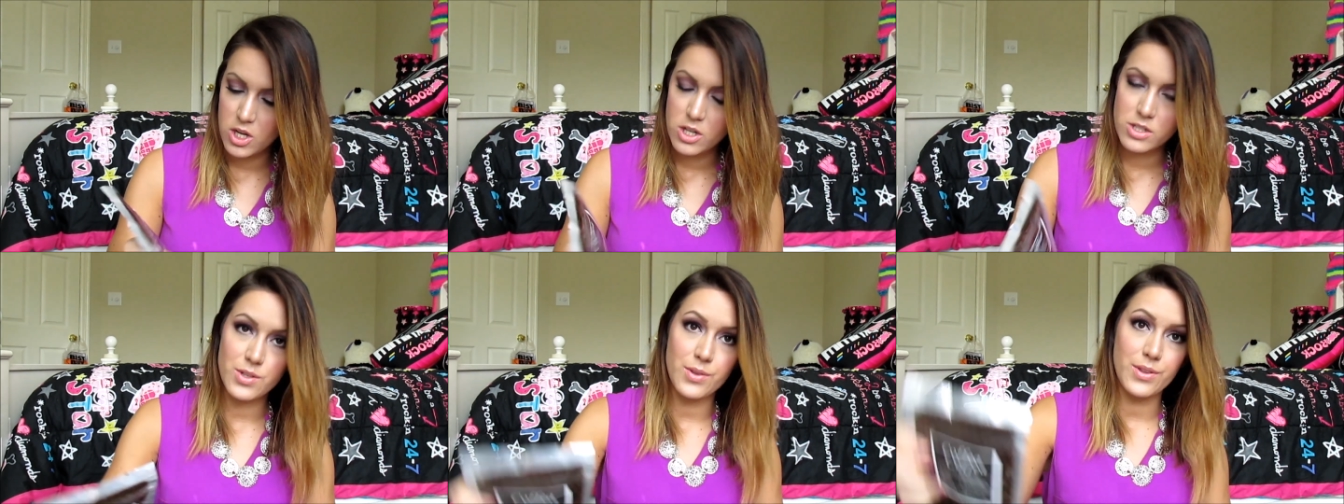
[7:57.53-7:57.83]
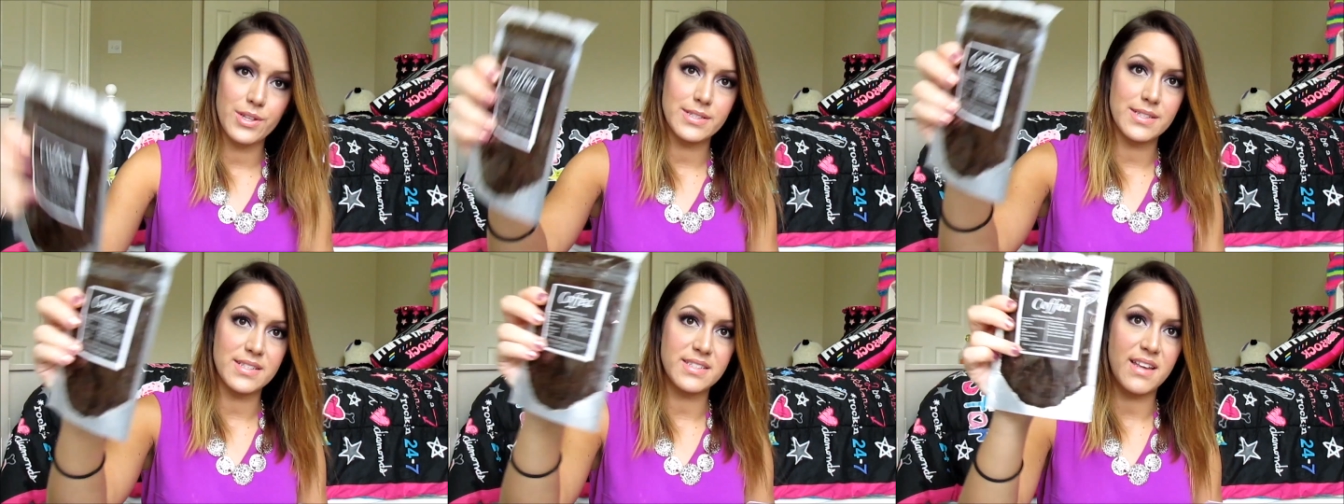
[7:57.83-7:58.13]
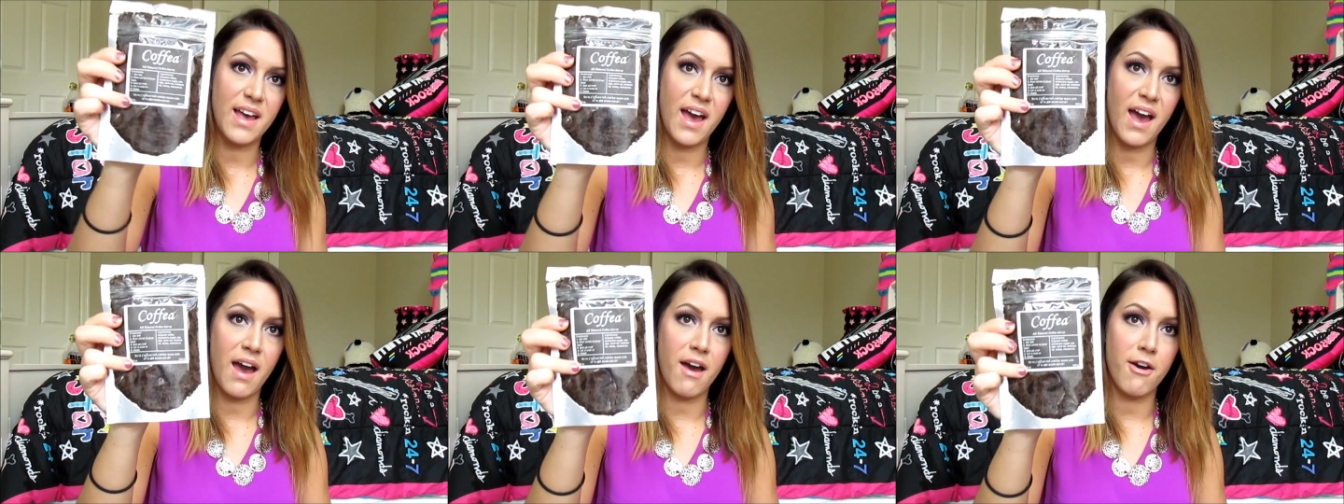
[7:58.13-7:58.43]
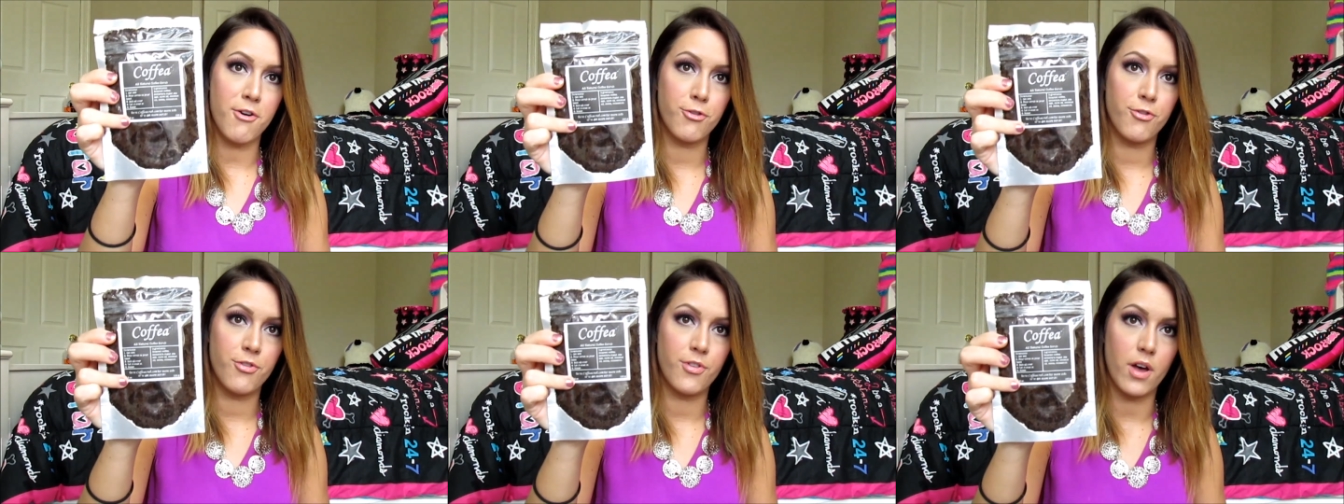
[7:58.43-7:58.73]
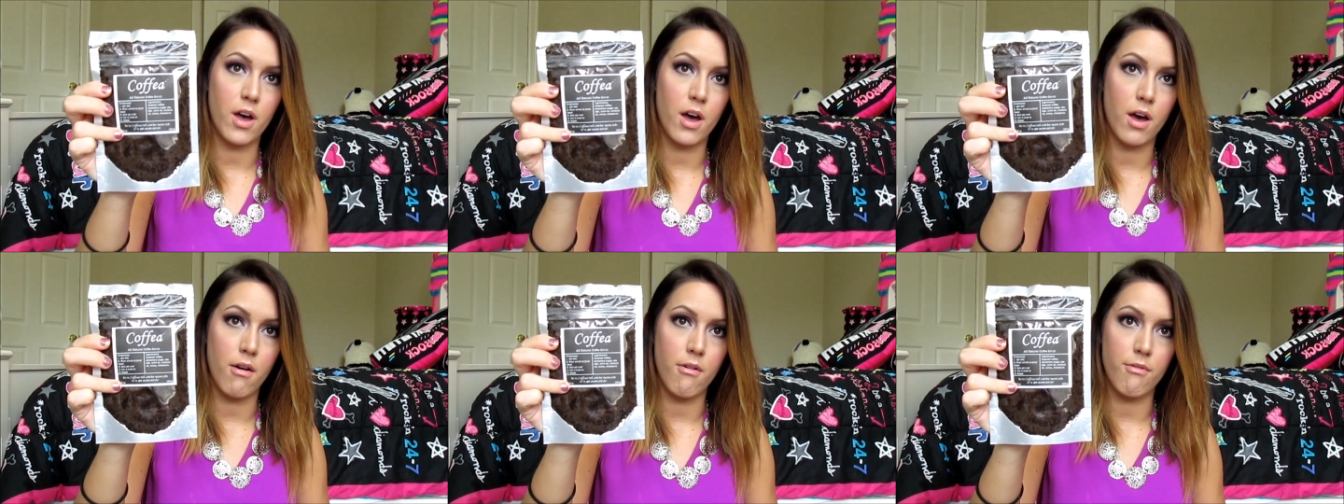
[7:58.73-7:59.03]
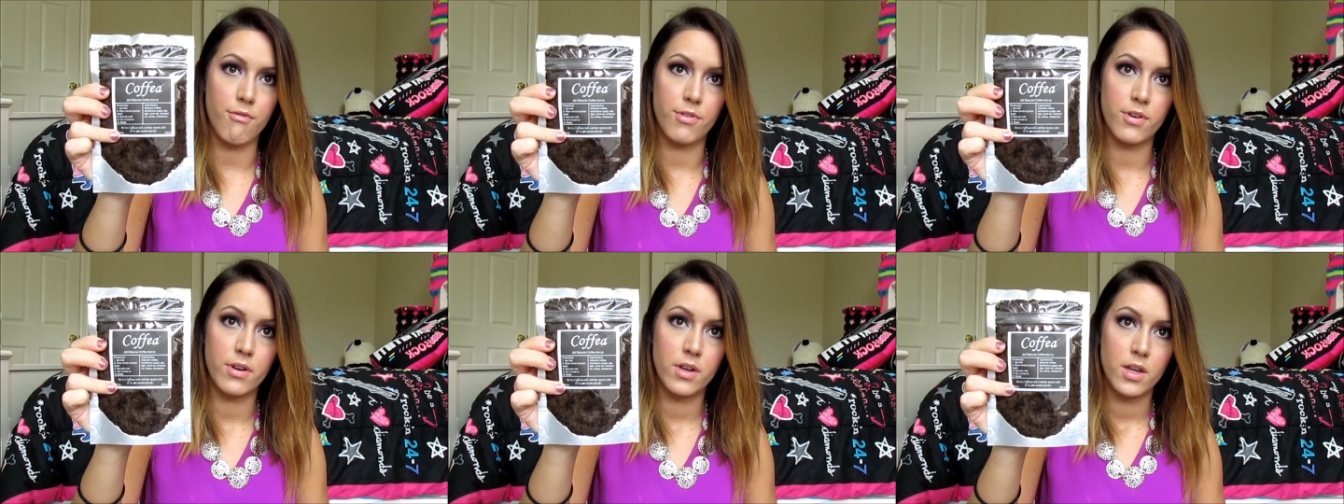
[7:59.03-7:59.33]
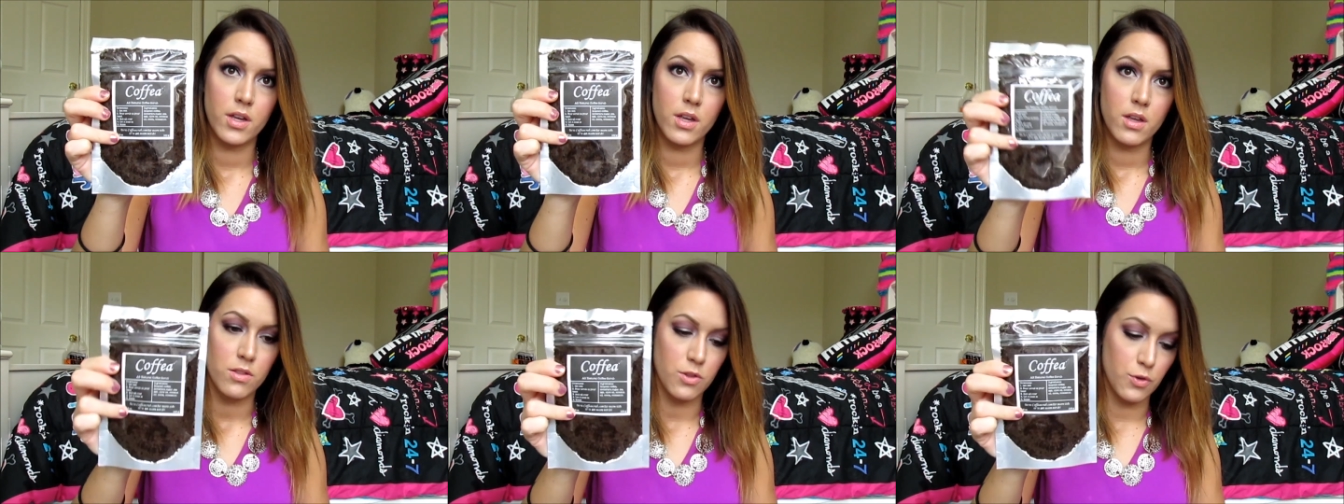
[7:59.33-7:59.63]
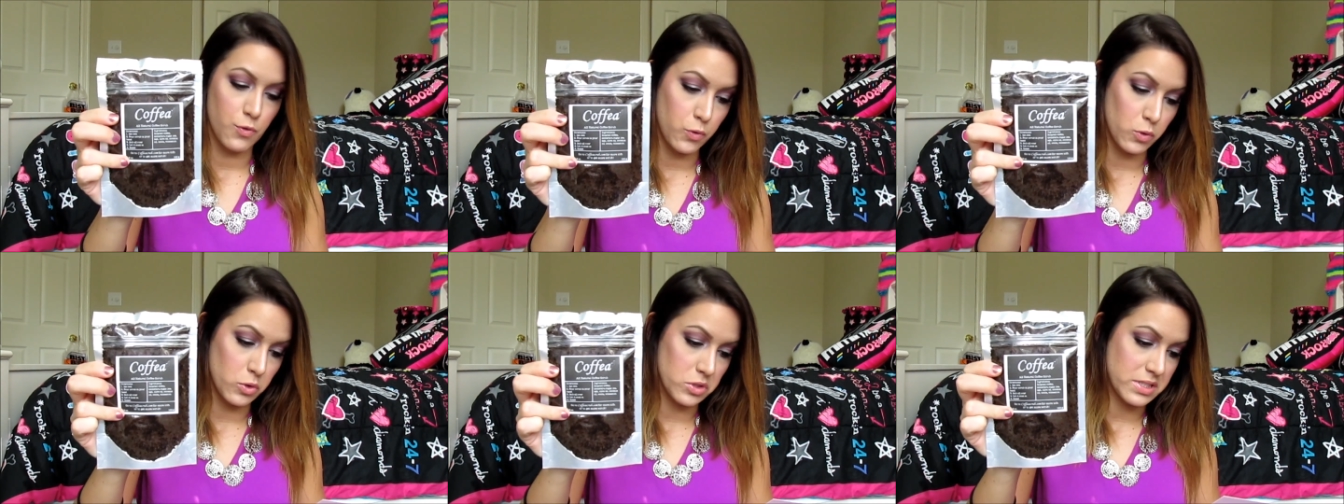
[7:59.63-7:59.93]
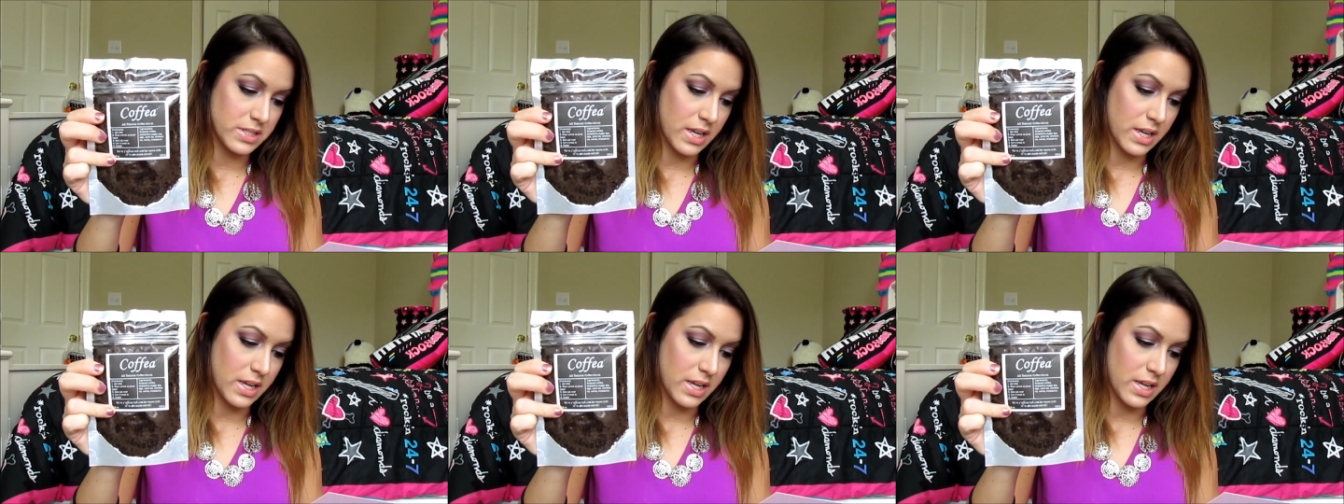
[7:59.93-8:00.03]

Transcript: so this is half of the full